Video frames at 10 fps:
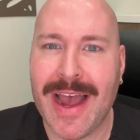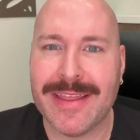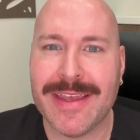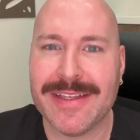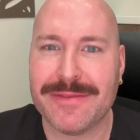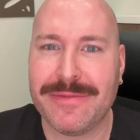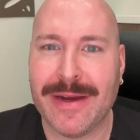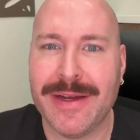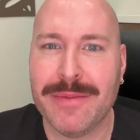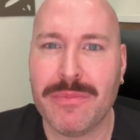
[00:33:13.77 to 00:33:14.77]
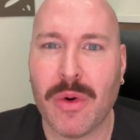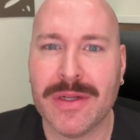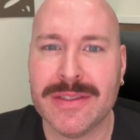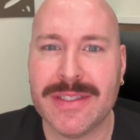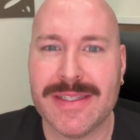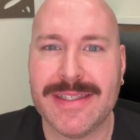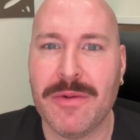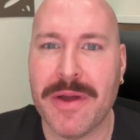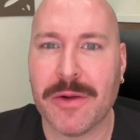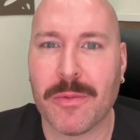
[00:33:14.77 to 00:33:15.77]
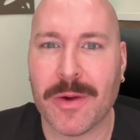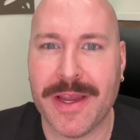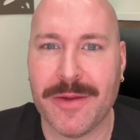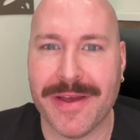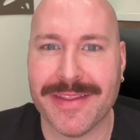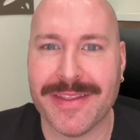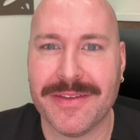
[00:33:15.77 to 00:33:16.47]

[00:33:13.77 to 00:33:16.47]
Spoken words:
I think it's very important to see what you're working with.